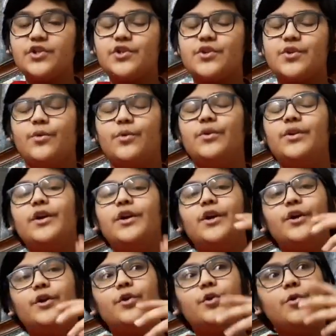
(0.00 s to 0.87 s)
Stone
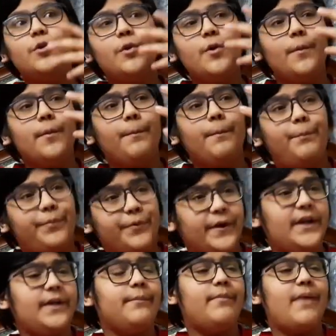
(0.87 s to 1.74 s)
to
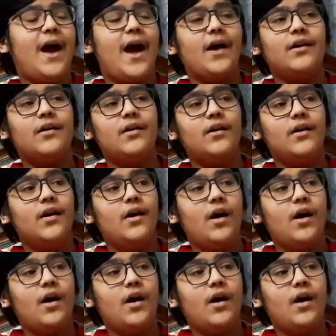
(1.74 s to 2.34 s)
bring back